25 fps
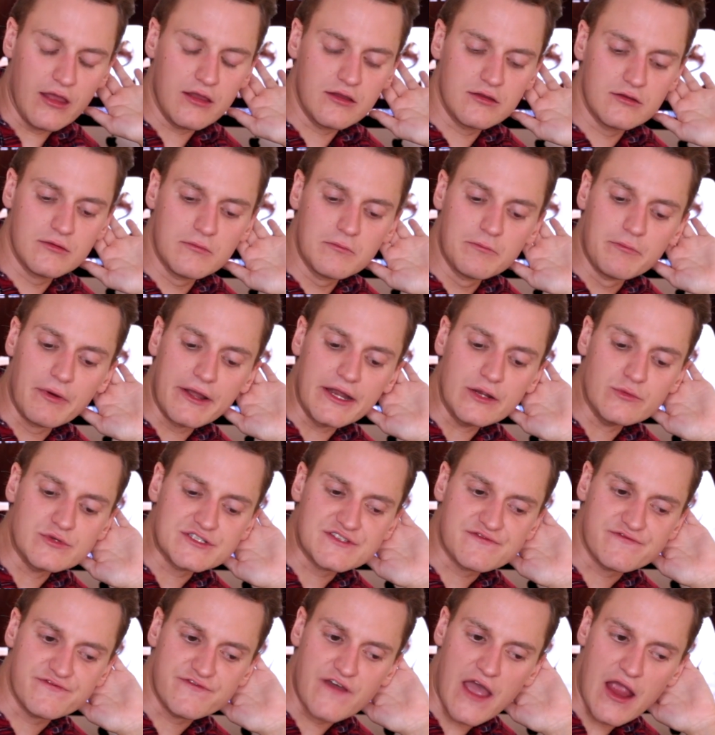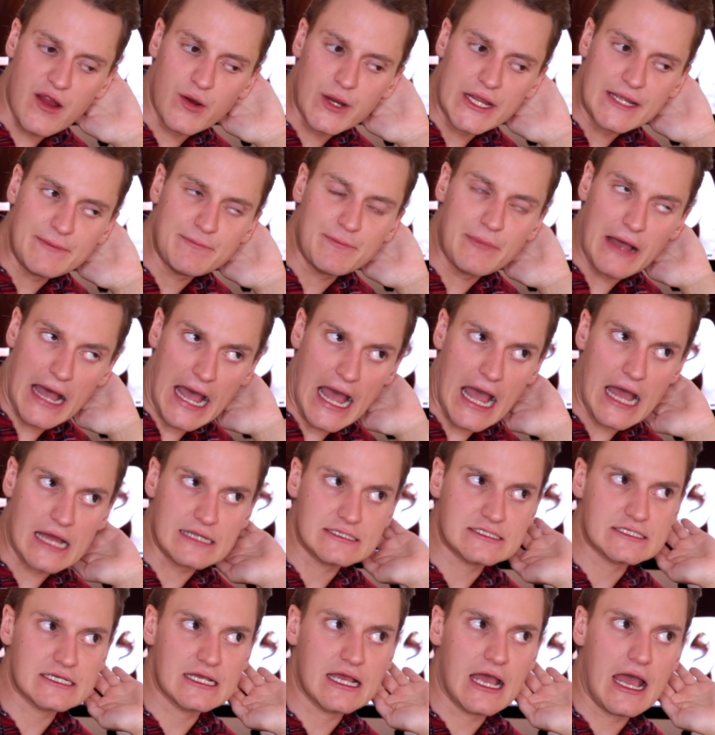it, but it was very
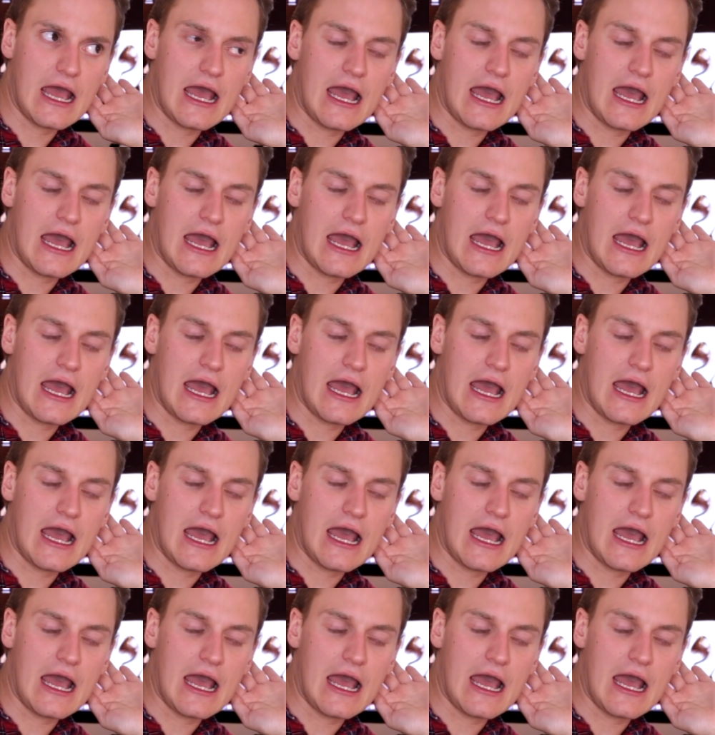bad.